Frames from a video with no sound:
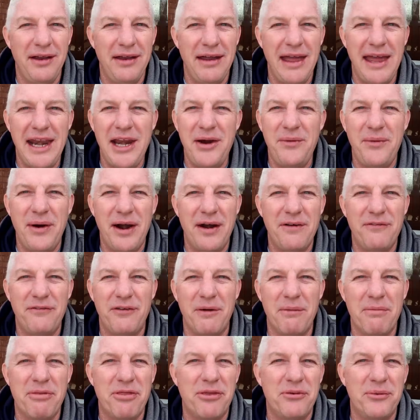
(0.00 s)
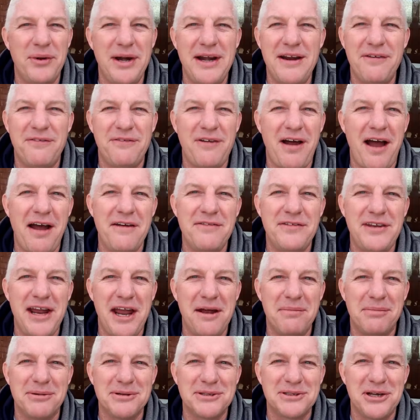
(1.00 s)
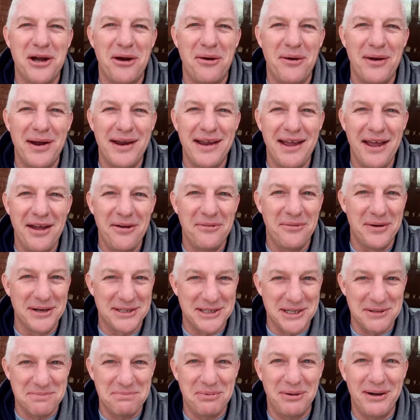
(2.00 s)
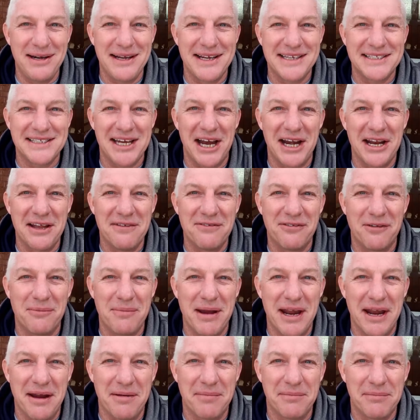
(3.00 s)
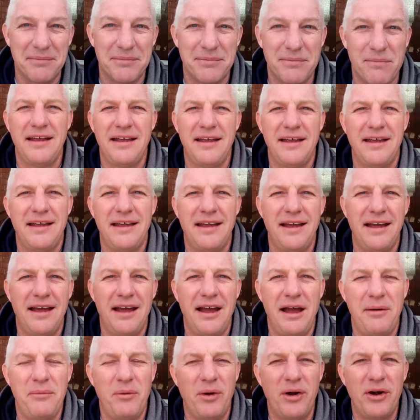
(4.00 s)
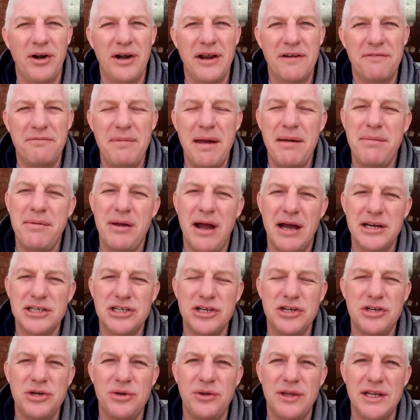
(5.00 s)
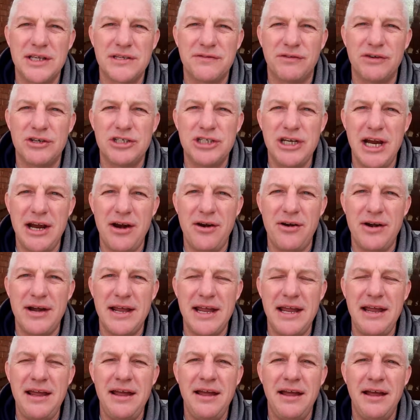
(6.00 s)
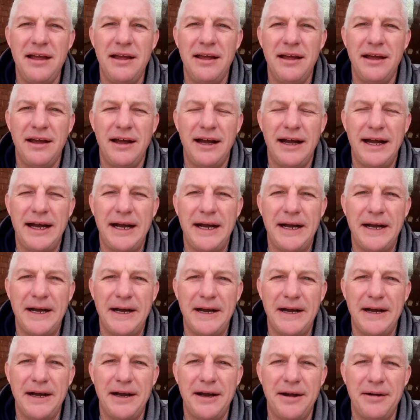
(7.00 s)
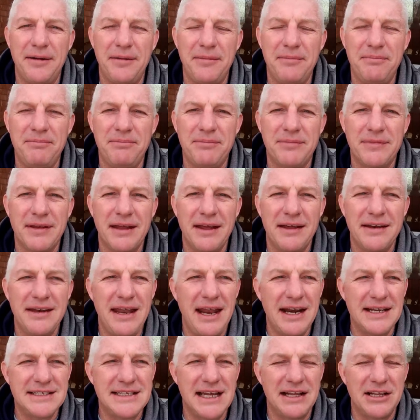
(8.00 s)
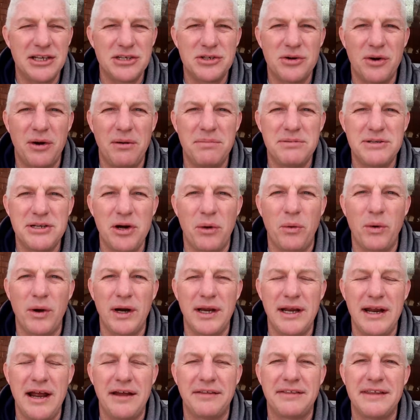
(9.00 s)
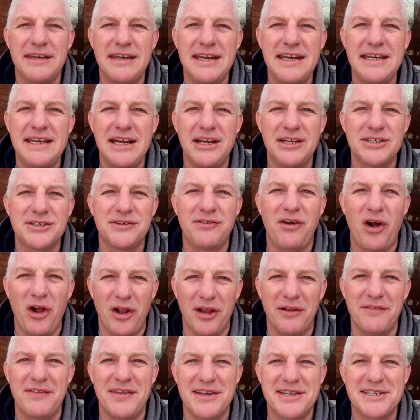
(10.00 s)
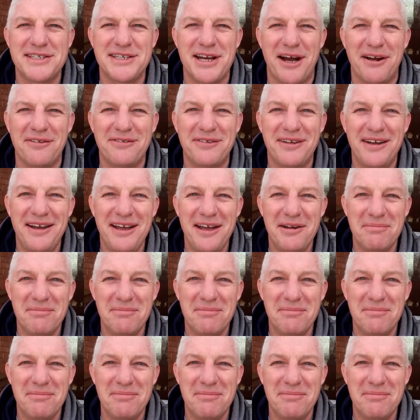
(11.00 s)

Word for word: anywhere from three to five tables going, which is pretty exciting for me. I'm wondering if maybe I should do this for charity. Um, not exactly sure. I'm still working out the details of all of this stuff.